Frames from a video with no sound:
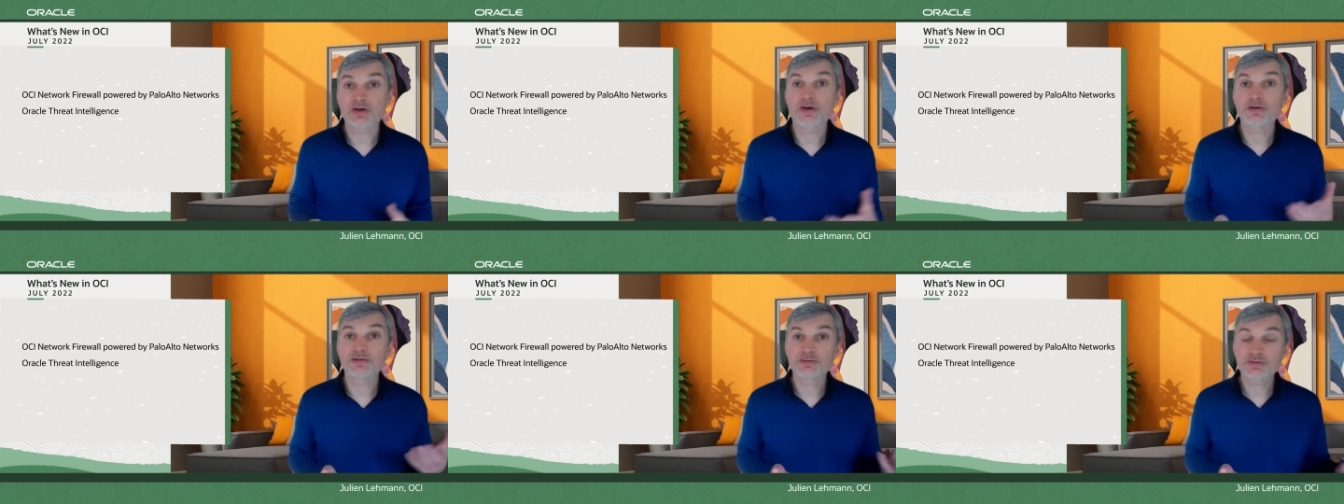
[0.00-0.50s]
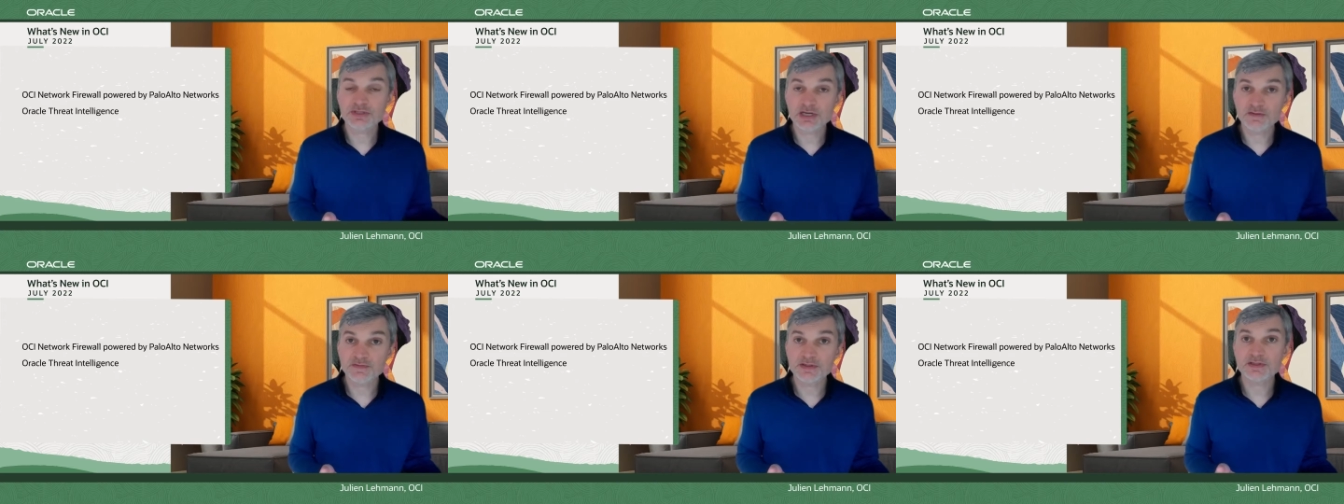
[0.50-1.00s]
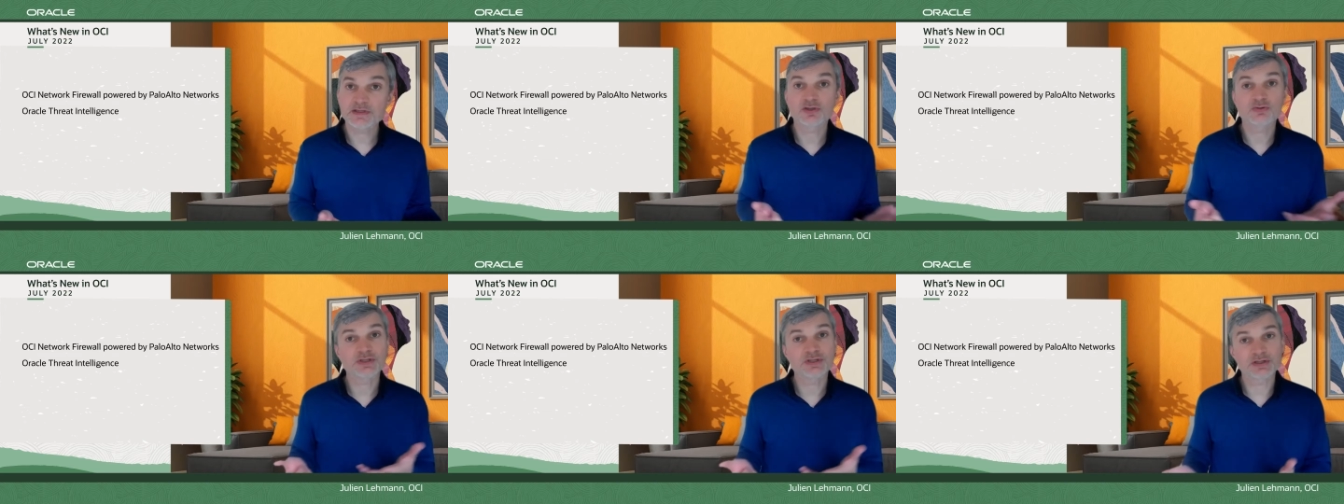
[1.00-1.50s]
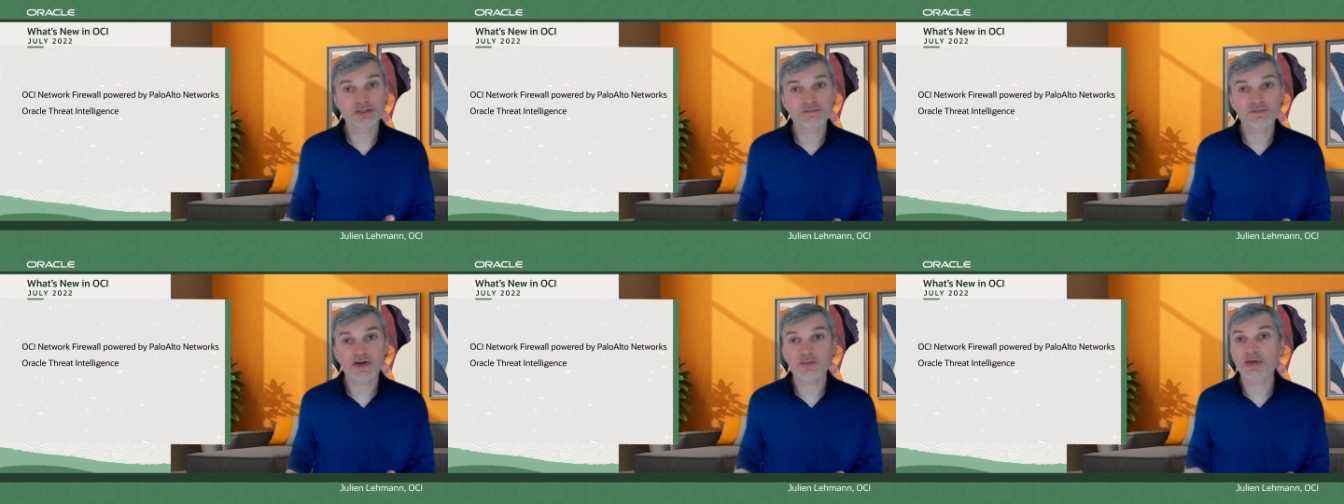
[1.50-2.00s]
a new service to
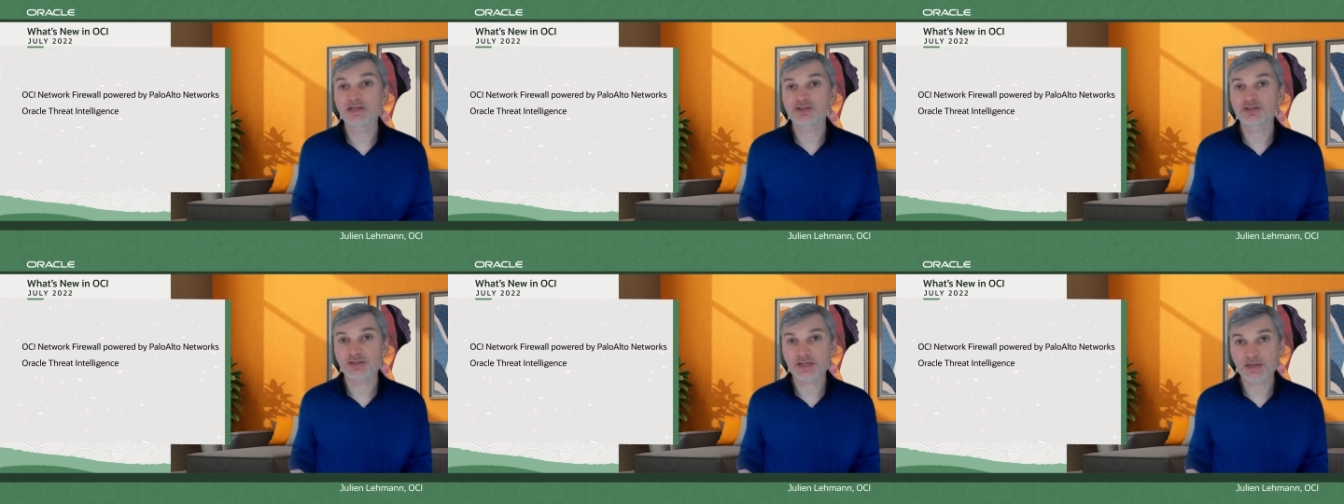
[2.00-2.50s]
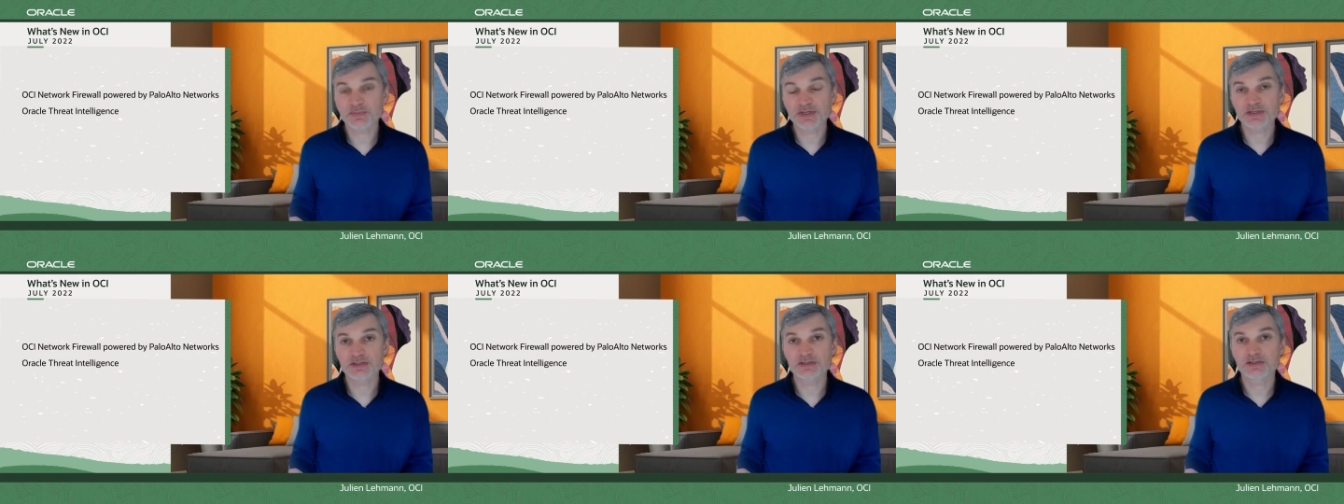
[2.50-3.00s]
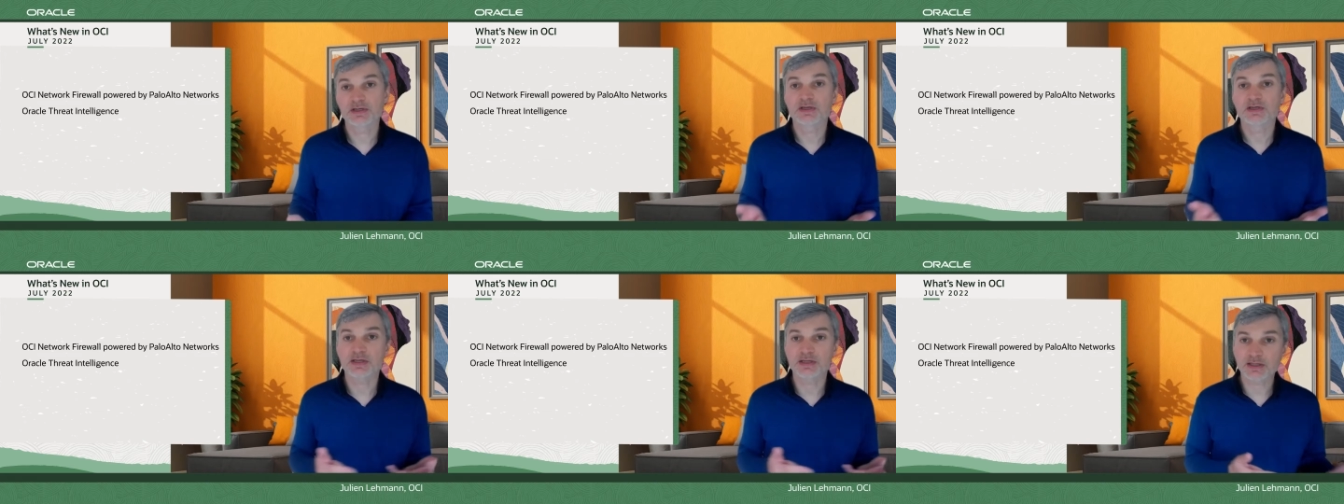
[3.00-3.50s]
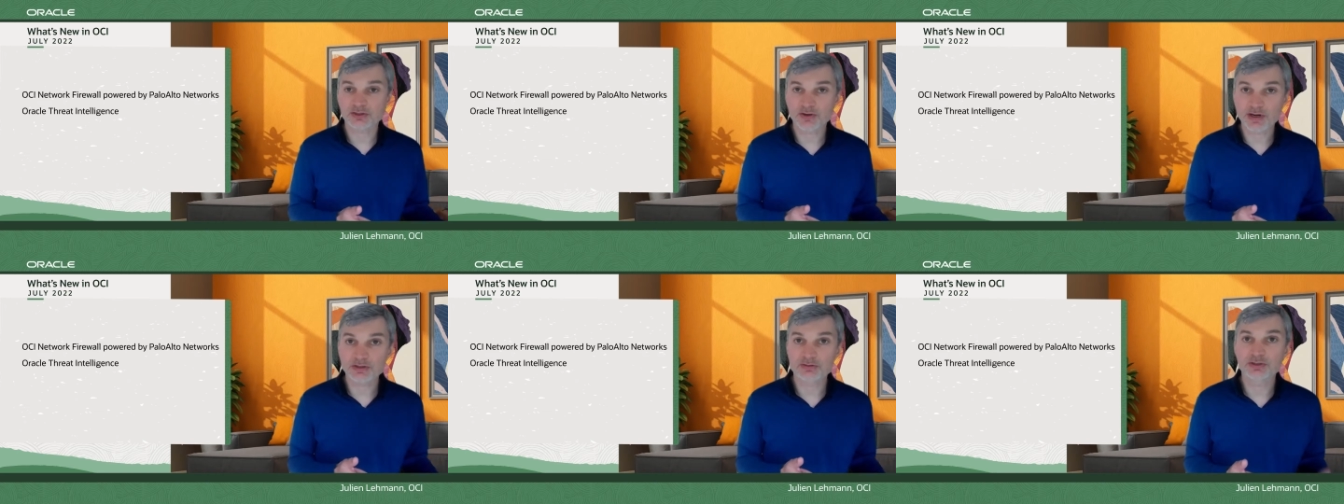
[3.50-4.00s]
identify malicious I Ps that are
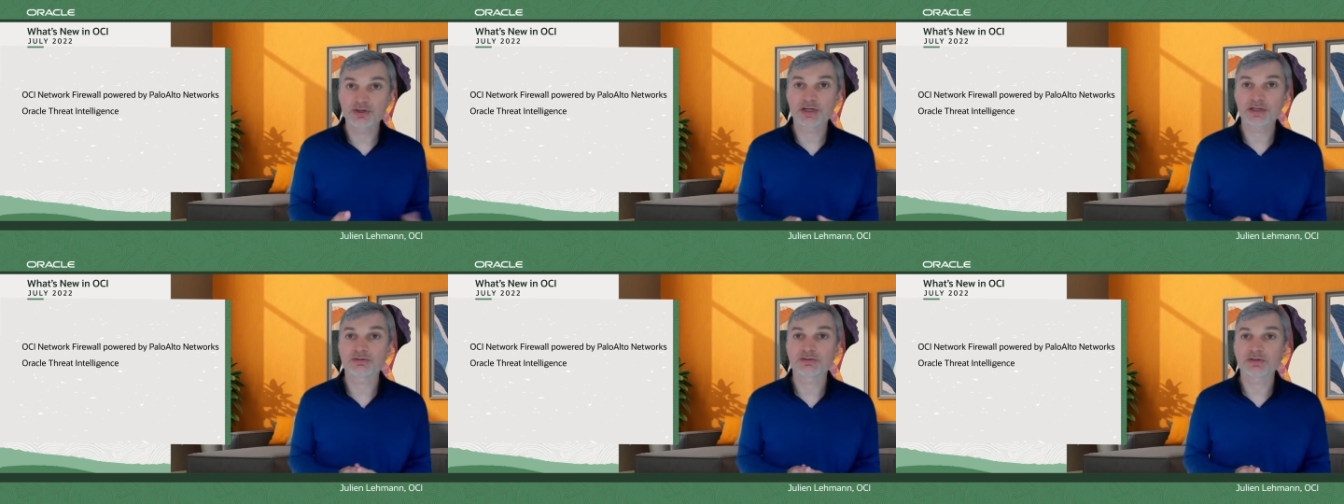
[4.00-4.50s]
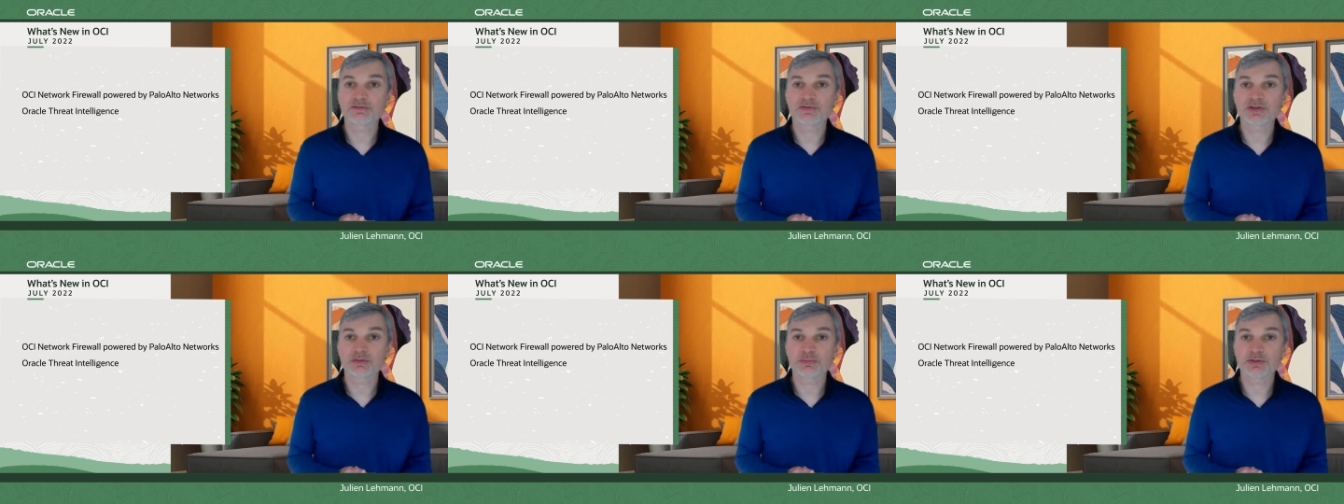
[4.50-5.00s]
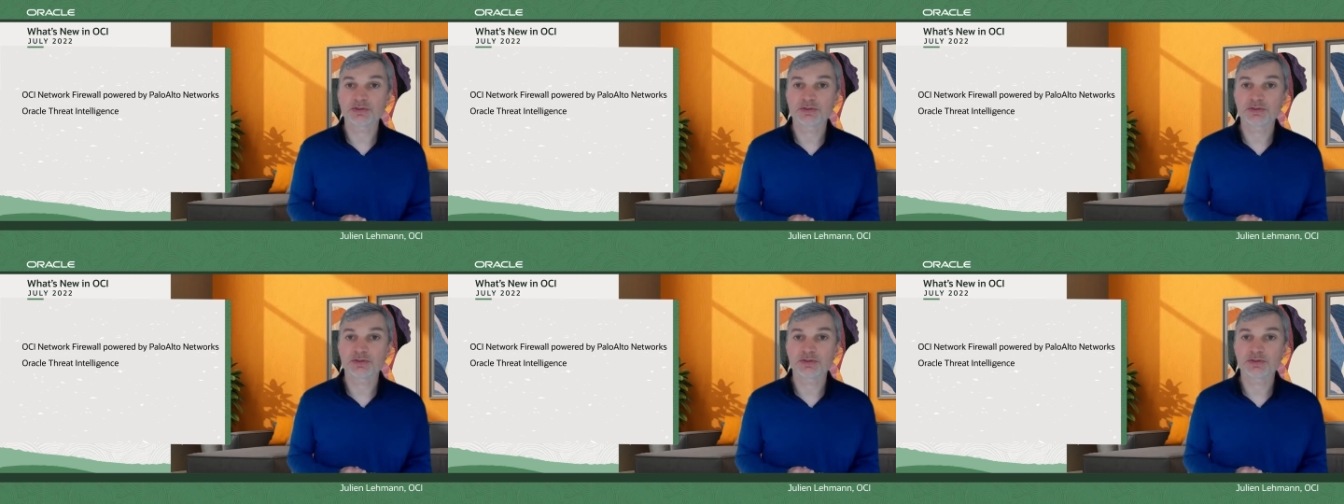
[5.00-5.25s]
trying to connect to your environment.